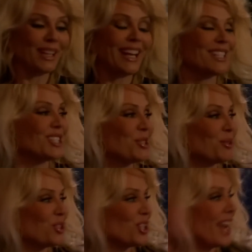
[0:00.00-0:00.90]
last
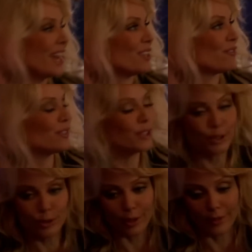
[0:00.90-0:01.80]
year when she had the
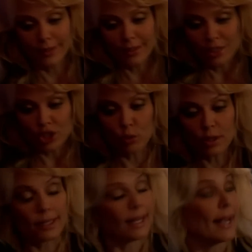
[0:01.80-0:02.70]
flu and she
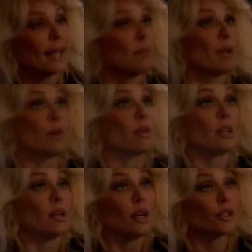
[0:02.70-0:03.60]
wouldn't let anybody
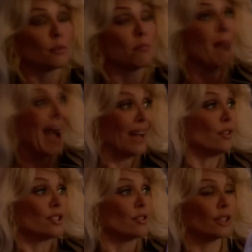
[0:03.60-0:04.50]
within 100
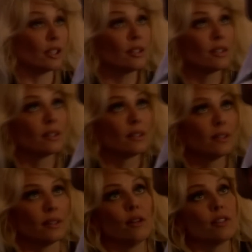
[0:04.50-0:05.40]
miles of her.
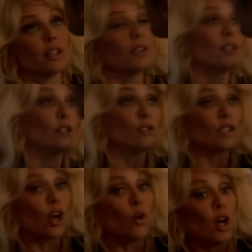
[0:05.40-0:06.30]
And all of a sudden, you
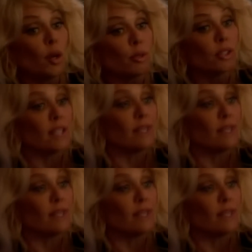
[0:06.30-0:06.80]
show up with